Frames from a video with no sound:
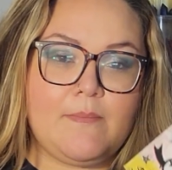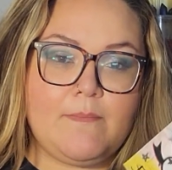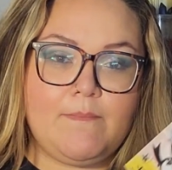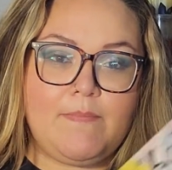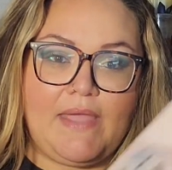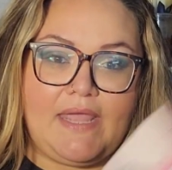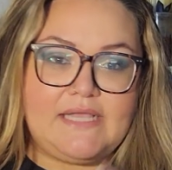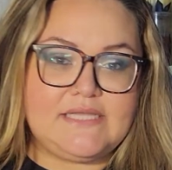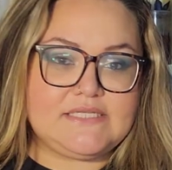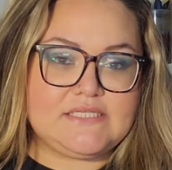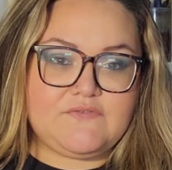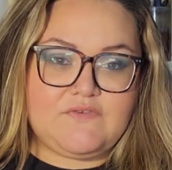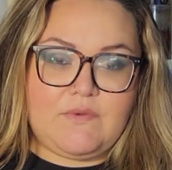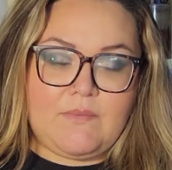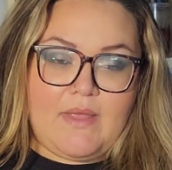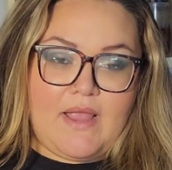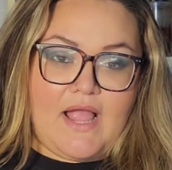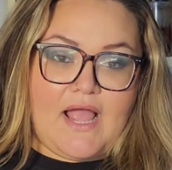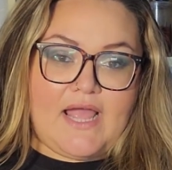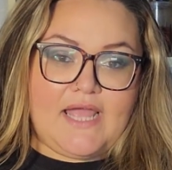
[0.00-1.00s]
base for
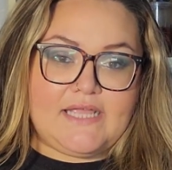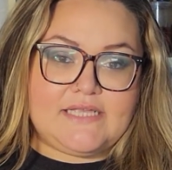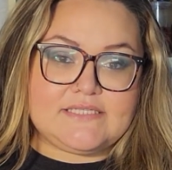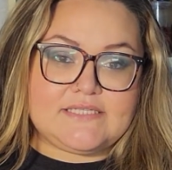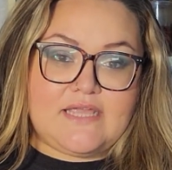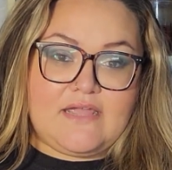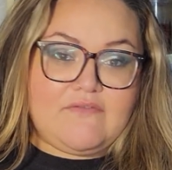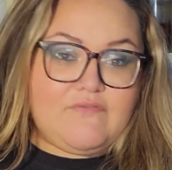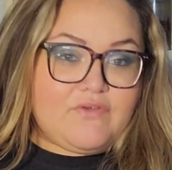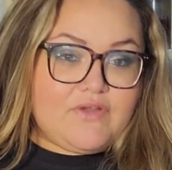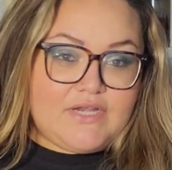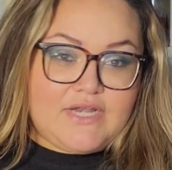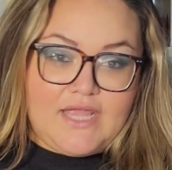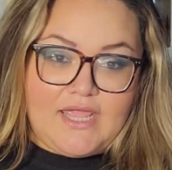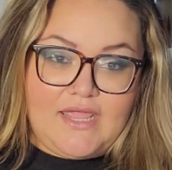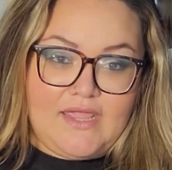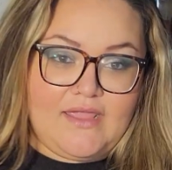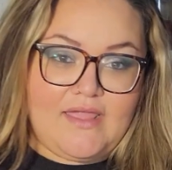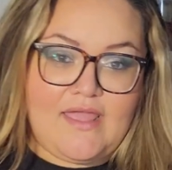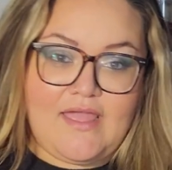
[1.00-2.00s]
my eyes every
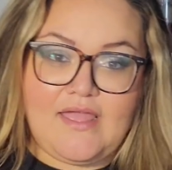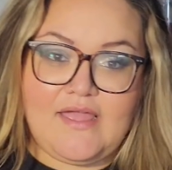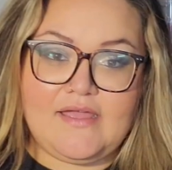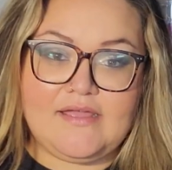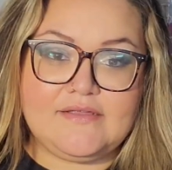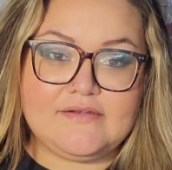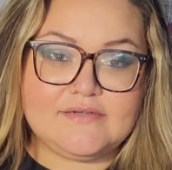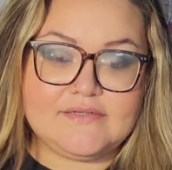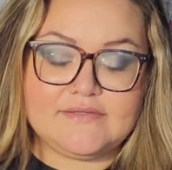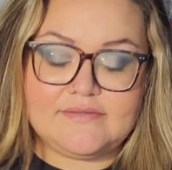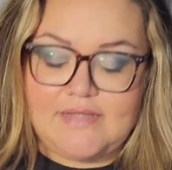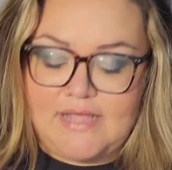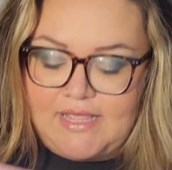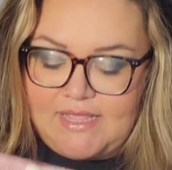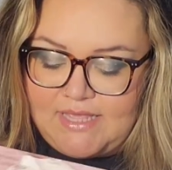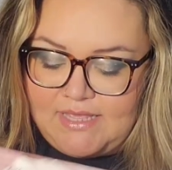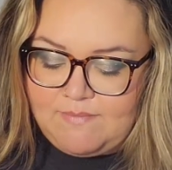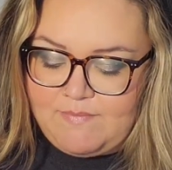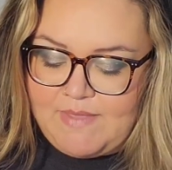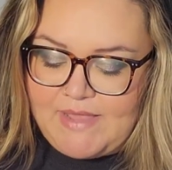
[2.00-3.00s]
day, and I
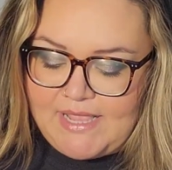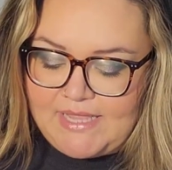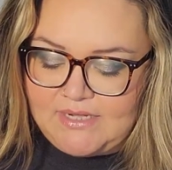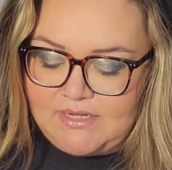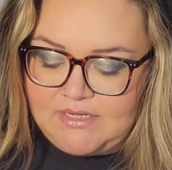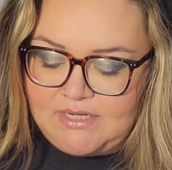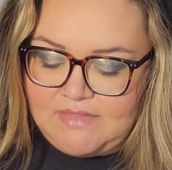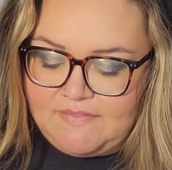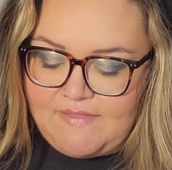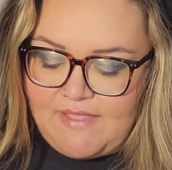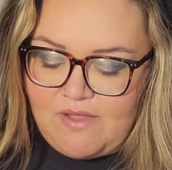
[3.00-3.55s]
hit pan on it.